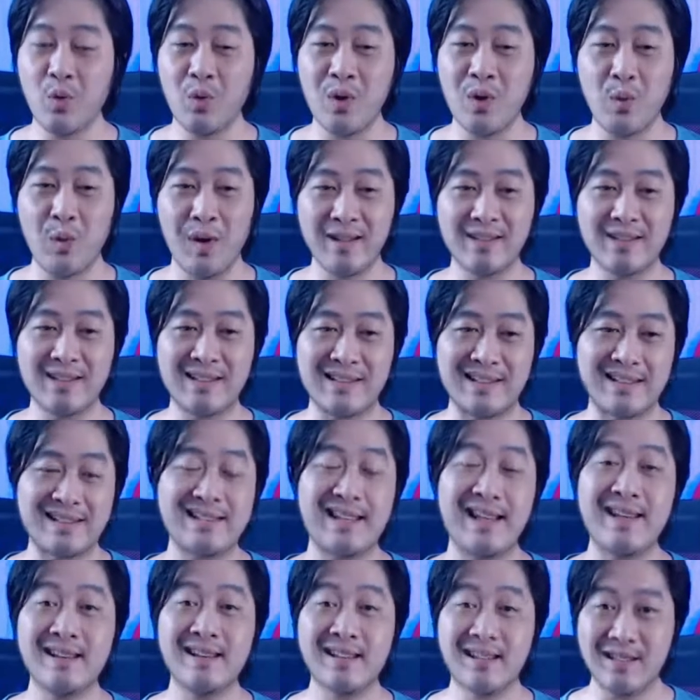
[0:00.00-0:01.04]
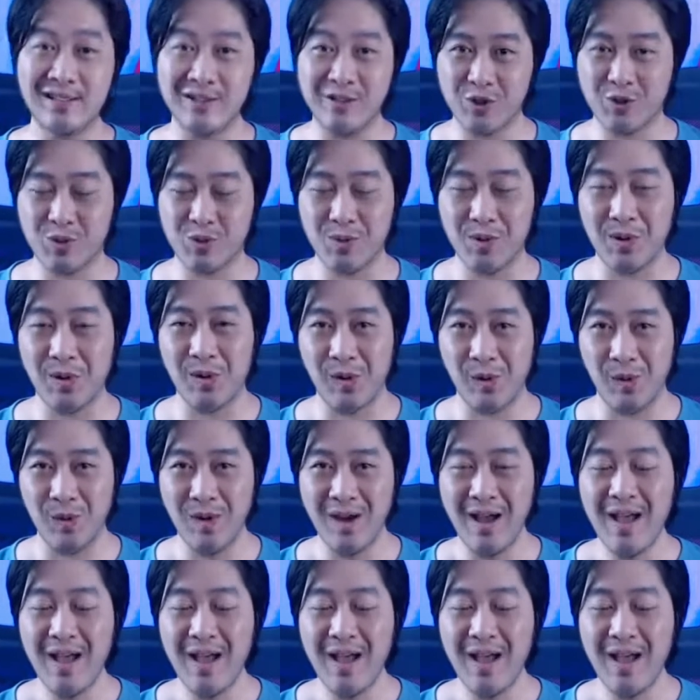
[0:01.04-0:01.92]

we want to take control